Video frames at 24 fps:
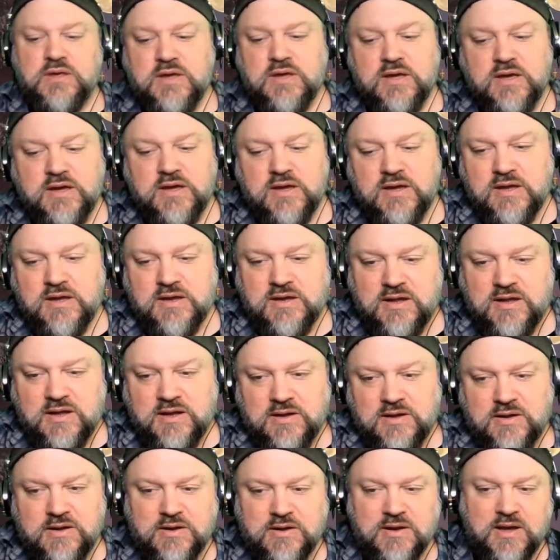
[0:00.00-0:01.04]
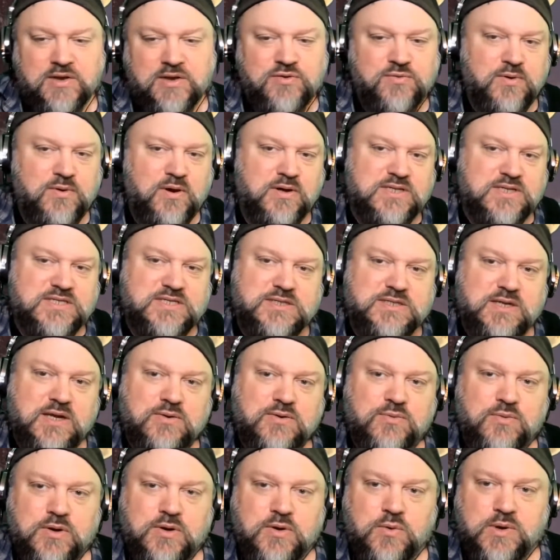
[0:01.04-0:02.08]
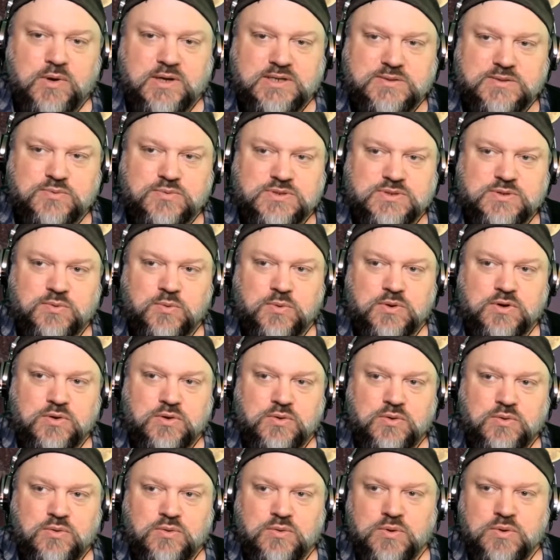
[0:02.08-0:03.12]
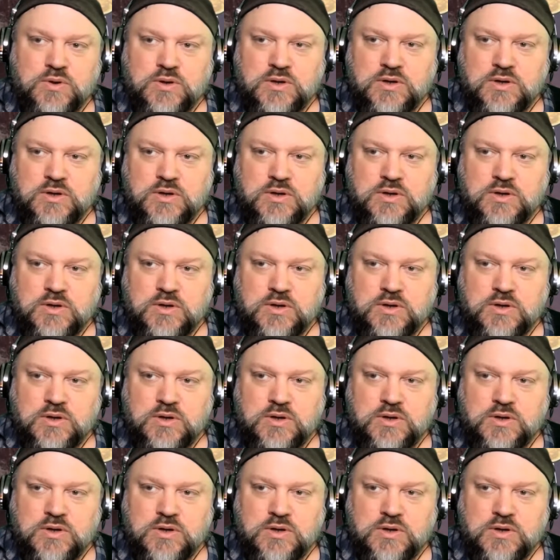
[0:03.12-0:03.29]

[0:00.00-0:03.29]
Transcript: And Adriana West was the one who